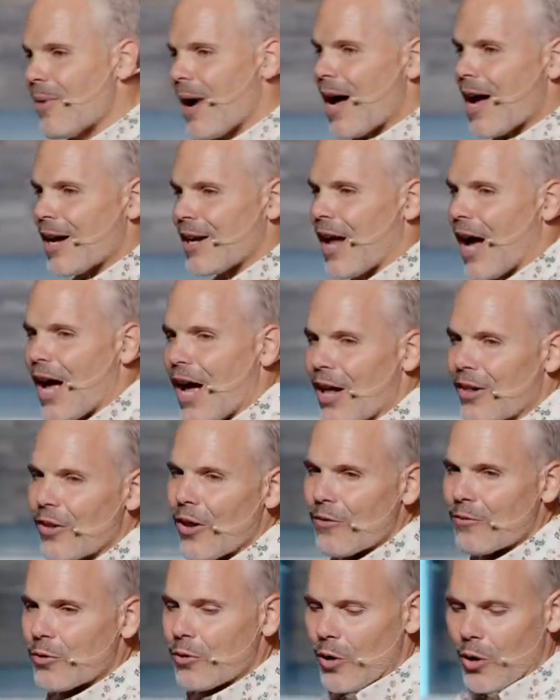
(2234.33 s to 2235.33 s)
mine. I
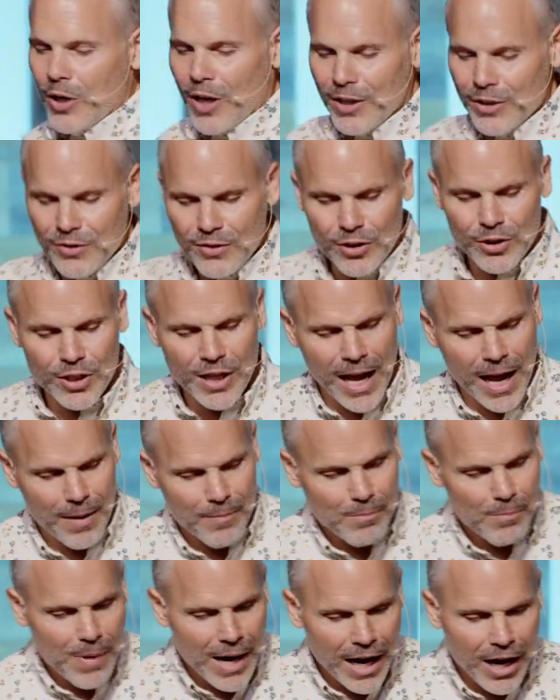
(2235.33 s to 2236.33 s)
love, okay, so you
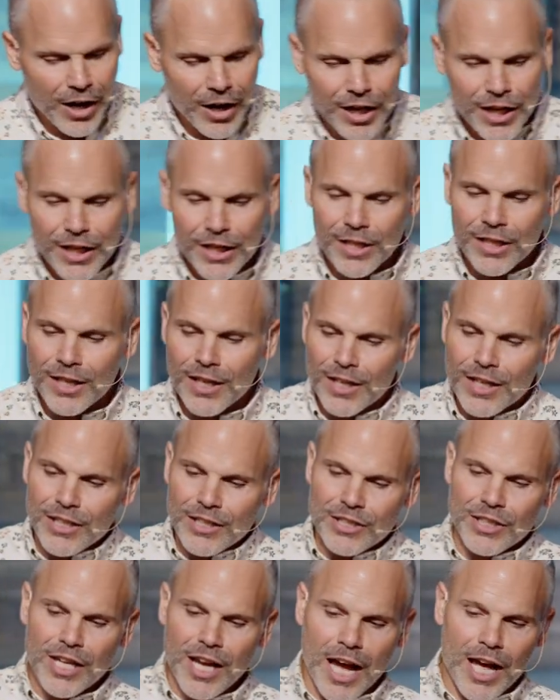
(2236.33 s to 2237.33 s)
got Mary,
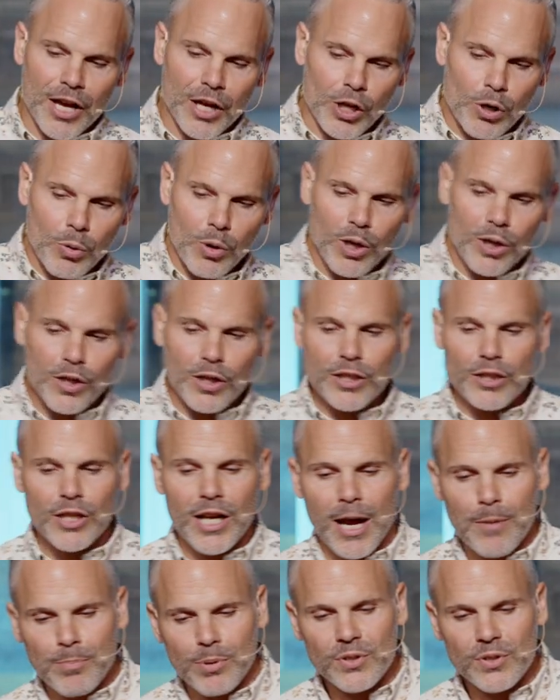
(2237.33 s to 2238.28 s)
you got Aquila, you got